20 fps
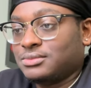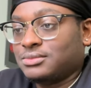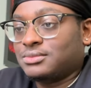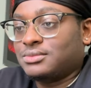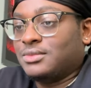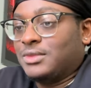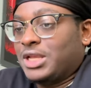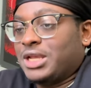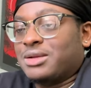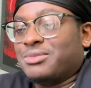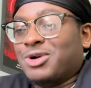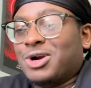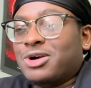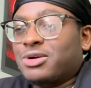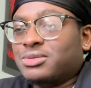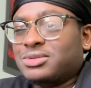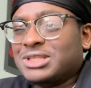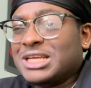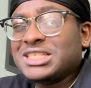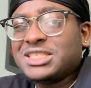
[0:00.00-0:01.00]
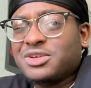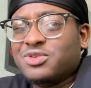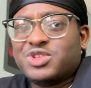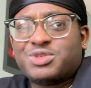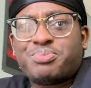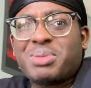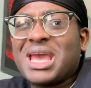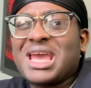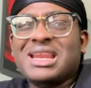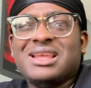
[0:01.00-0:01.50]
Yeah, bro. That shit was
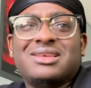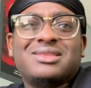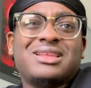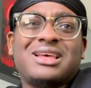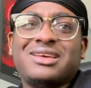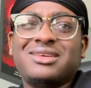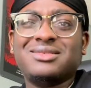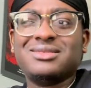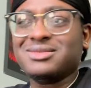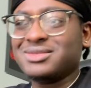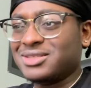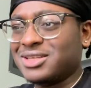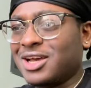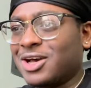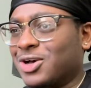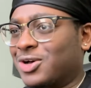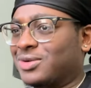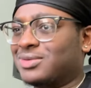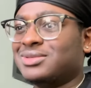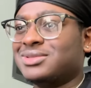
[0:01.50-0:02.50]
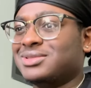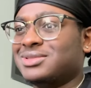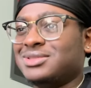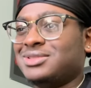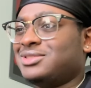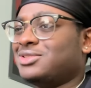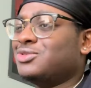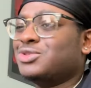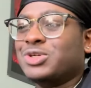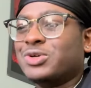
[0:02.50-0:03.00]
petty. Like, yo,
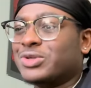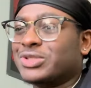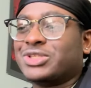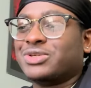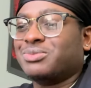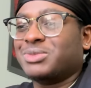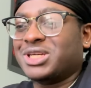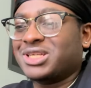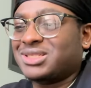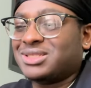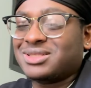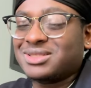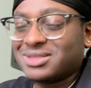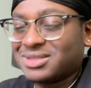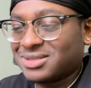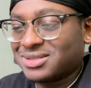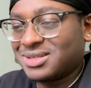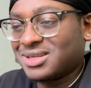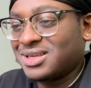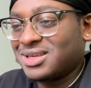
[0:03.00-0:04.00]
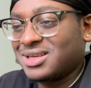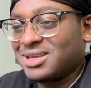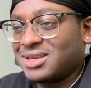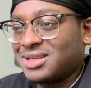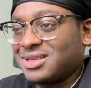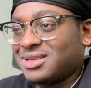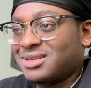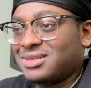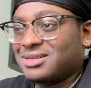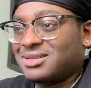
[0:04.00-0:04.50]
you doing too much.
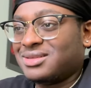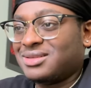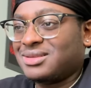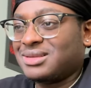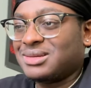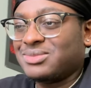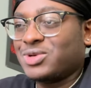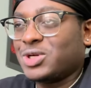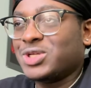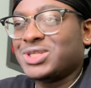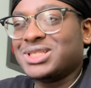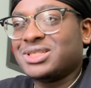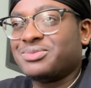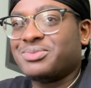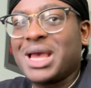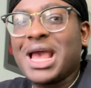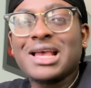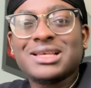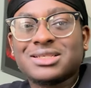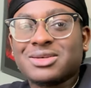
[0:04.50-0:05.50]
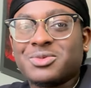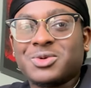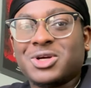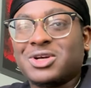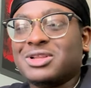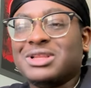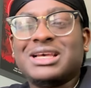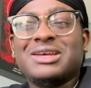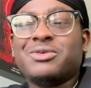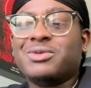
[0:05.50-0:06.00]
Like, bro, this is basketball.
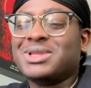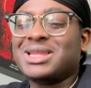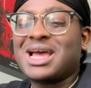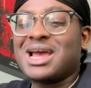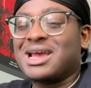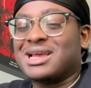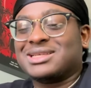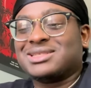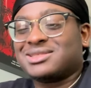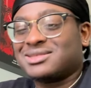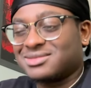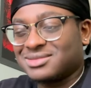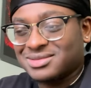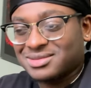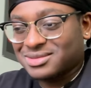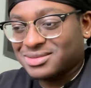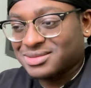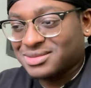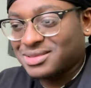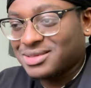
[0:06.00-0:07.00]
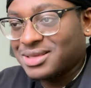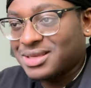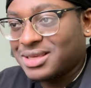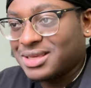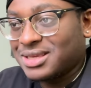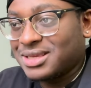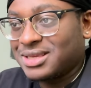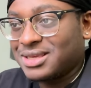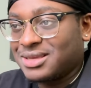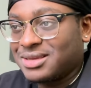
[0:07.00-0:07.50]
Like, relax.
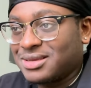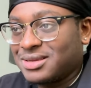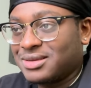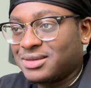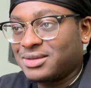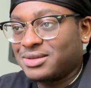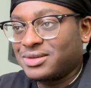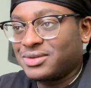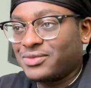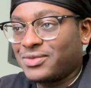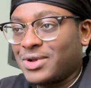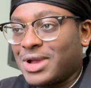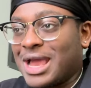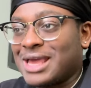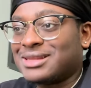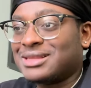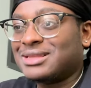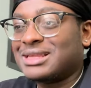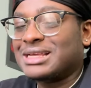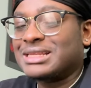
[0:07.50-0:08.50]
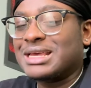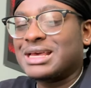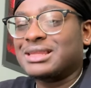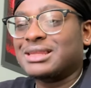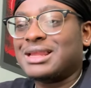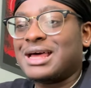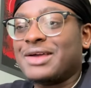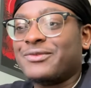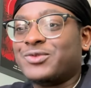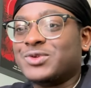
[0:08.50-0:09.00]
For acting like that
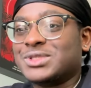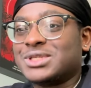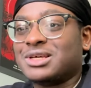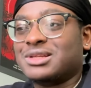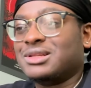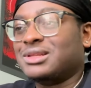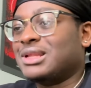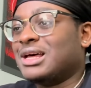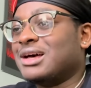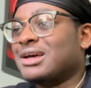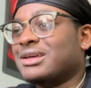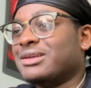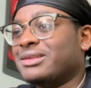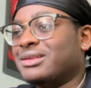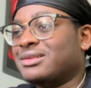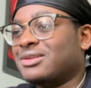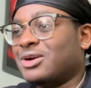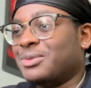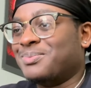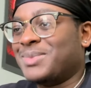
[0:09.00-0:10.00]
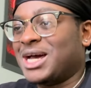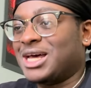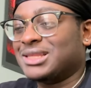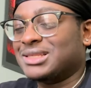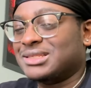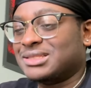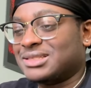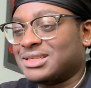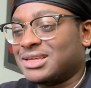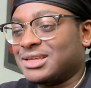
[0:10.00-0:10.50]
life was on the line about
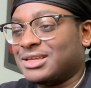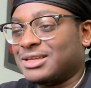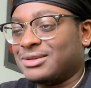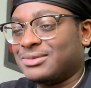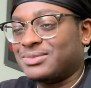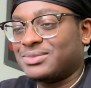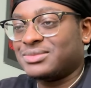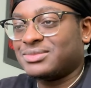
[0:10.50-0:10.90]
this game.